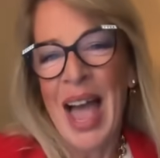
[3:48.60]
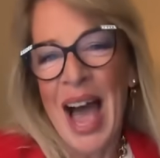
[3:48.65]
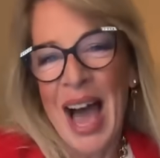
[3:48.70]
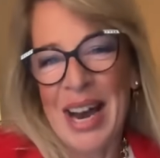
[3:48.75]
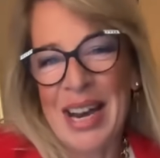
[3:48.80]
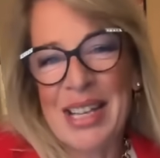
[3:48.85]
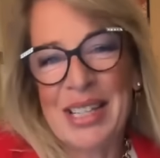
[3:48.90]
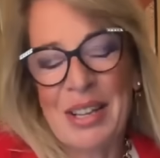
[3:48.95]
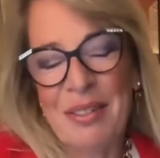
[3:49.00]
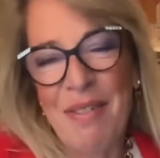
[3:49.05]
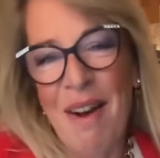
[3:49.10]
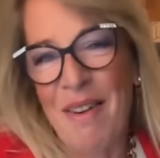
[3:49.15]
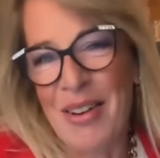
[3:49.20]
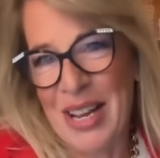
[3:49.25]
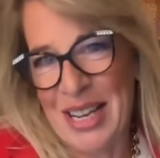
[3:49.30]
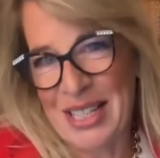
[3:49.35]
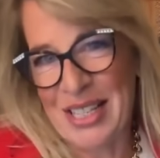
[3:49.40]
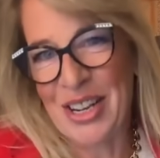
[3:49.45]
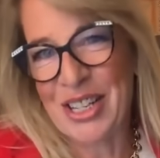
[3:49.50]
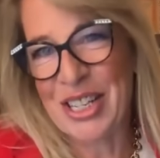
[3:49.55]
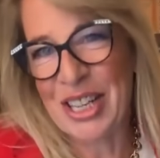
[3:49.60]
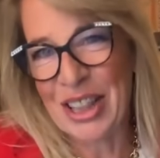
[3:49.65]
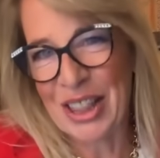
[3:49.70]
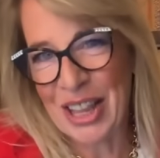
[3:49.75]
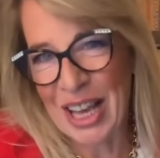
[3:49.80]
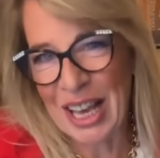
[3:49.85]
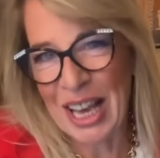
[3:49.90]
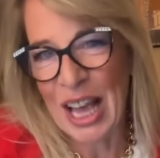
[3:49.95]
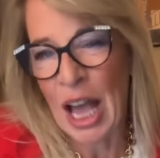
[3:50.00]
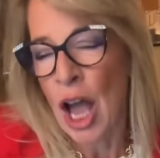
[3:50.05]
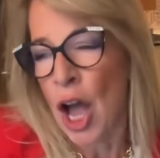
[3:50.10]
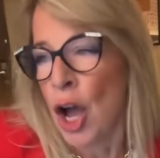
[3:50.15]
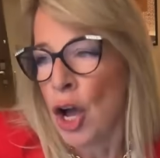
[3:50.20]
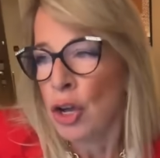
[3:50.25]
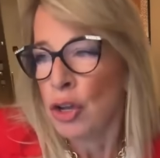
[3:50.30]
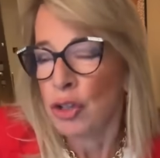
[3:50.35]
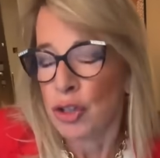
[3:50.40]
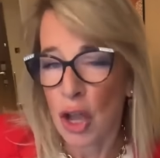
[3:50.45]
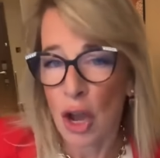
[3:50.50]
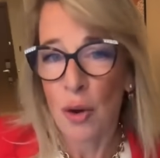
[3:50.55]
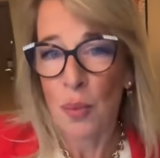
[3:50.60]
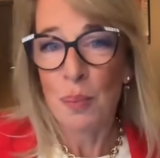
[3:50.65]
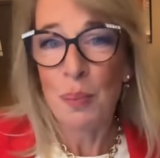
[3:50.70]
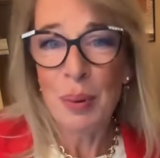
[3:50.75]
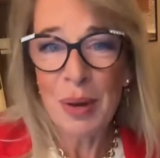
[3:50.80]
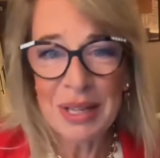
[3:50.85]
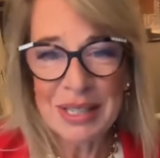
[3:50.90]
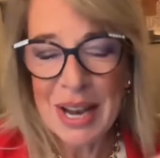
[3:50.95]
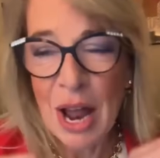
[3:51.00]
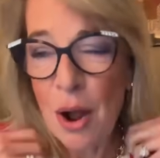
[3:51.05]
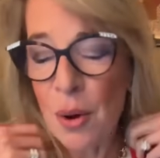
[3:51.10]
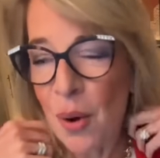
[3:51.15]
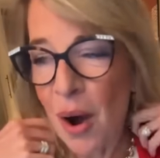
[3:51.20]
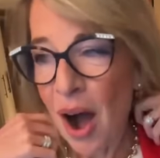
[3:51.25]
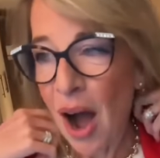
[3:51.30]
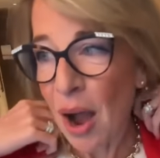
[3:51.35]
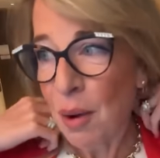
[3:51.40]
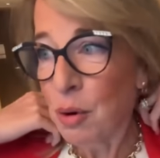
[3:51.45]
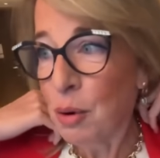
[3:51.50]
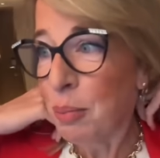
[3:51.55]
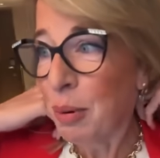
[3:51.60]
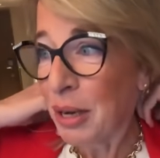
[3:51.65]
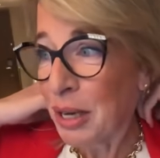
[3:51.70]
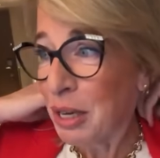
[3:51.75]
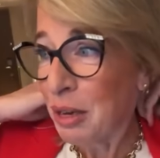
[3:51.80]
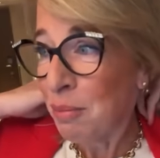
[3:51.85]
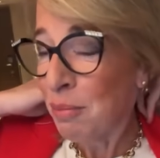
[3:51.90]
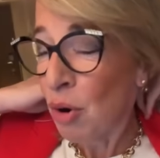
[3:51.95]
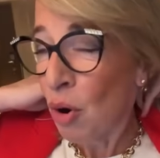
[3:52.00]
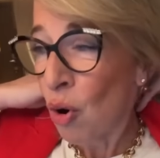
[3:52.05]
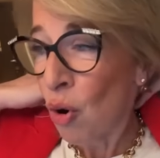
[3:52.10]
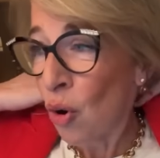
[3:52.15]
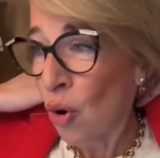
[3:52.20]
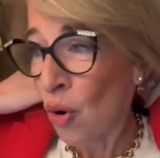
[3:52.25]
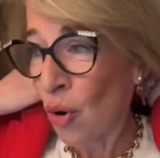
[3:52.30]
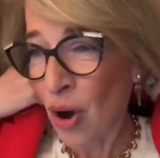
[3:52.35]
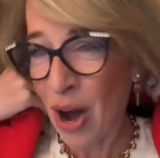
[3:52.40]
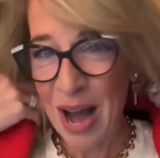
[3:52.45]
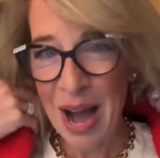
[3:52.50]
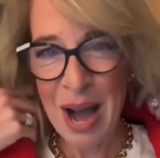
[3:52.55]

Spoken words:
And it's a very exciting thing. So please know, I will bring you more.